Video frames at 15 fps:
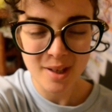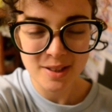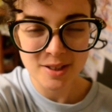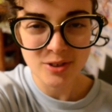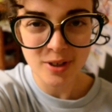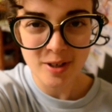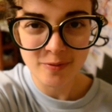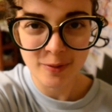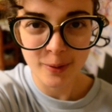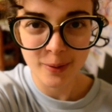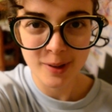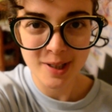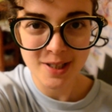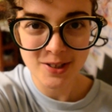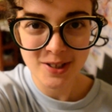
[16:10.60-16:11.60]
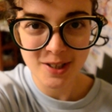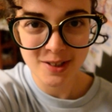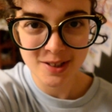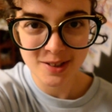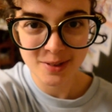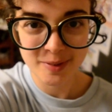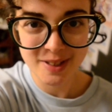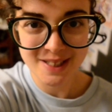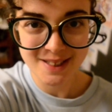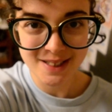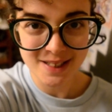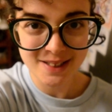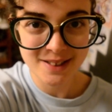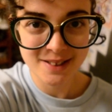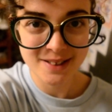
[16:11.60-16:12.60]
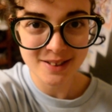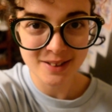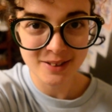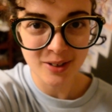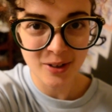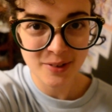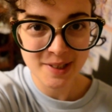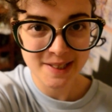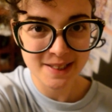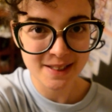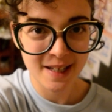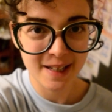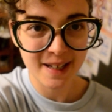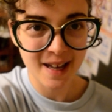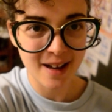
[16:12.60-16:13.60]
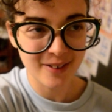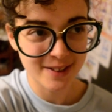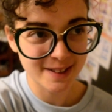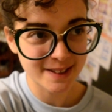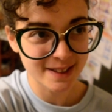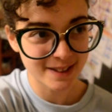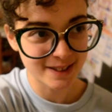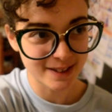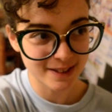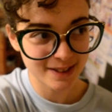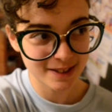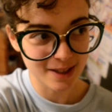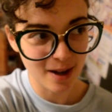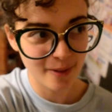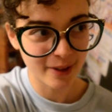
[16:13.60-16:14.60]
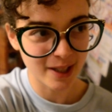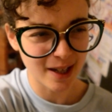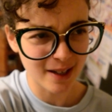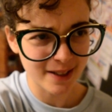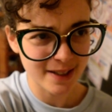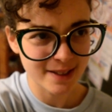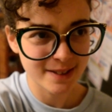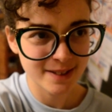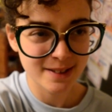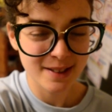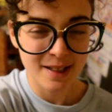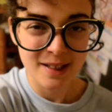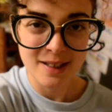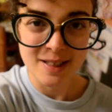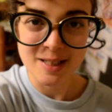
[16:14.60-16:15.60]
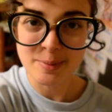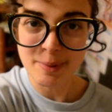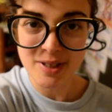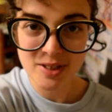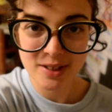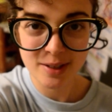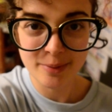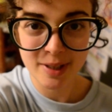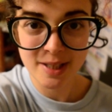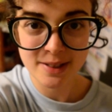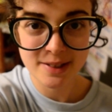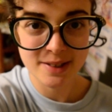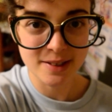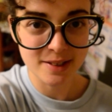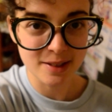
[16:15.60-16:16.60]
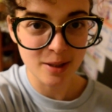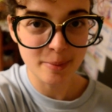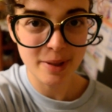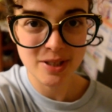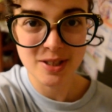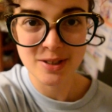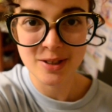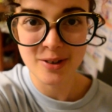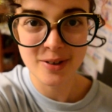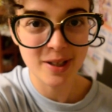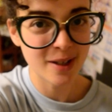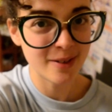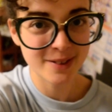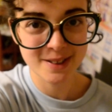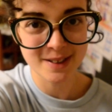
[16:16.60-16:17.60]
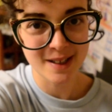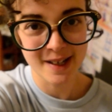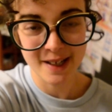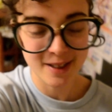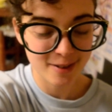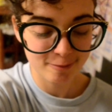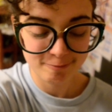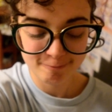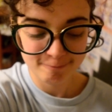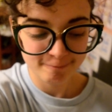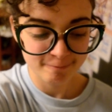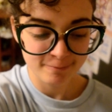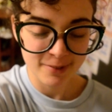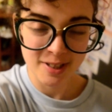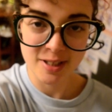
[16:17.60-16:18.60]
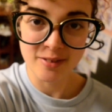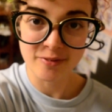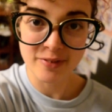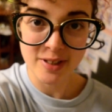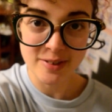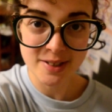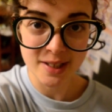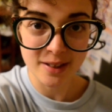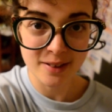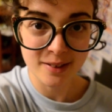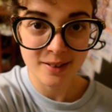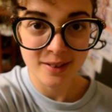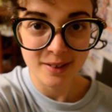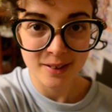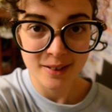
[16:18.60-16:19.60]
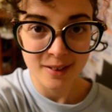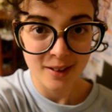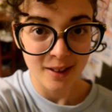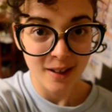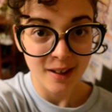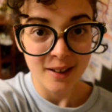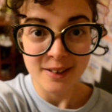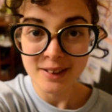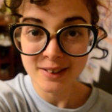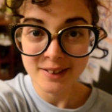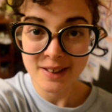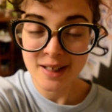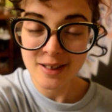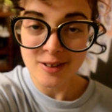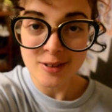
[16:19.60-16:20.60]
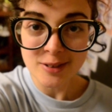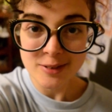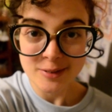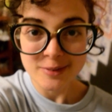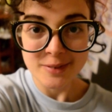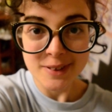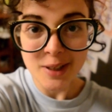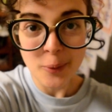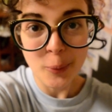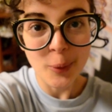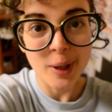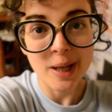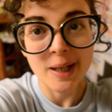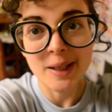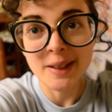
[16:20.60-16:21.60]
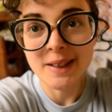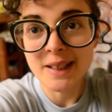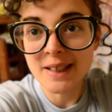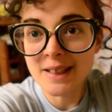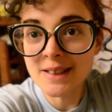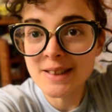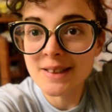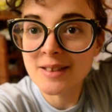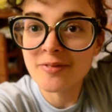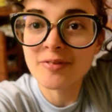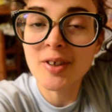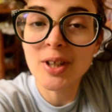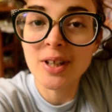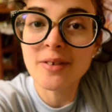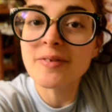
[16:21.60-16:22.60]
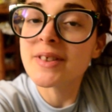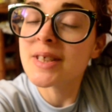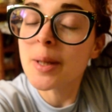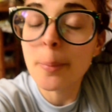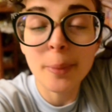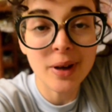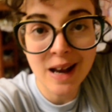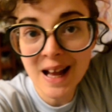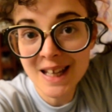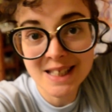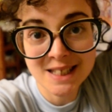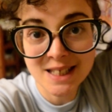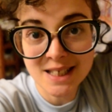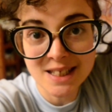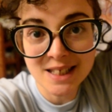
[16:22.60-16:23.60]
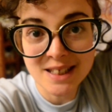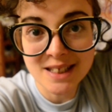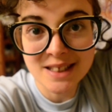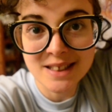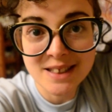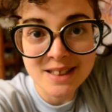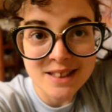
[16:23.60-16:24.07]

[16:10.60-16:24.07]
straightforward and changes with the season, so all this like out-of-season snow and ice, especially when it doesn't snow much in Tokyo, is like confusing. I don't know. The world is full of surprises.